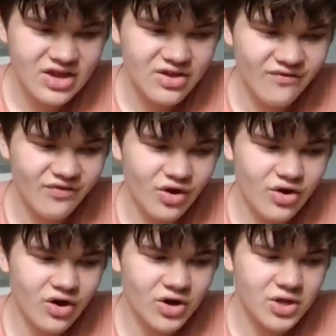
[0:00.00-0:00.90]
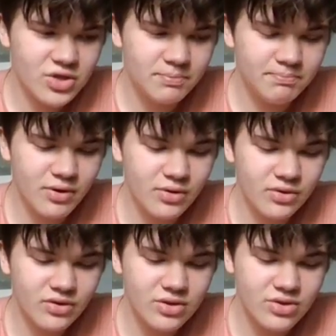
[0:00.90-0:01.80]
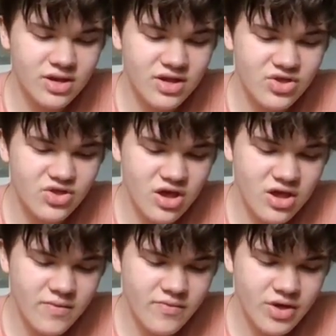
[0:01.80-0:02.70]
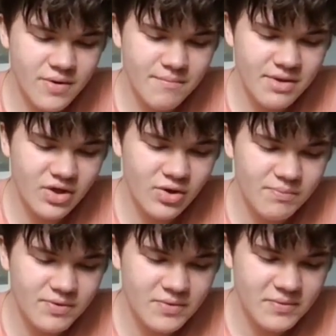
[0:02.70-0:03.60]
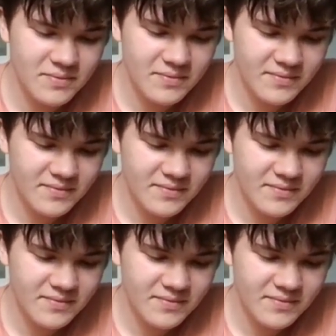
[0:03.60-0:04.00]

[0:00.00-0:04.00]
thank you for calling Support to Society James. How may I help you?